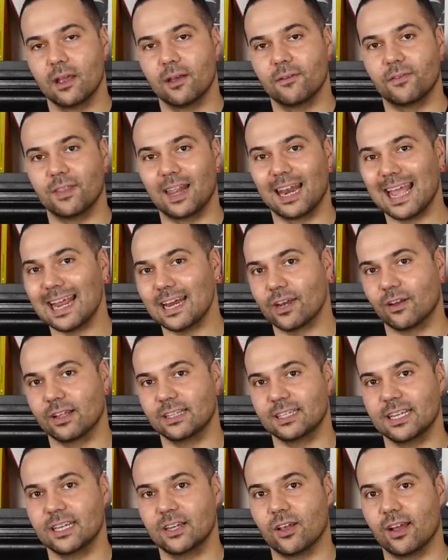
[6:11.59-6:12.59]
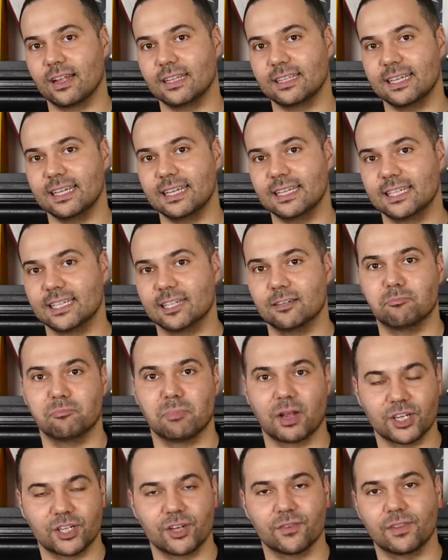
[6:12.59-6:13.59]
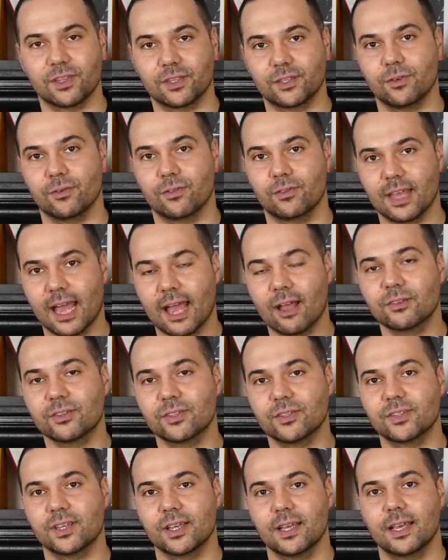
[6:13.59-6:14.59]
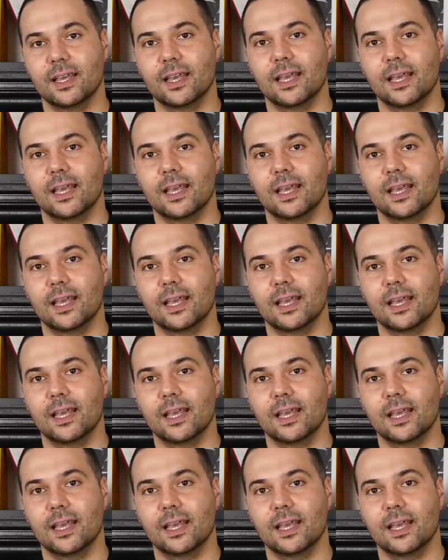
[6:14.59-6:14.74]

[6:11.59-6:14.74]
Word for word: for the late 1990s and much of the 2000s,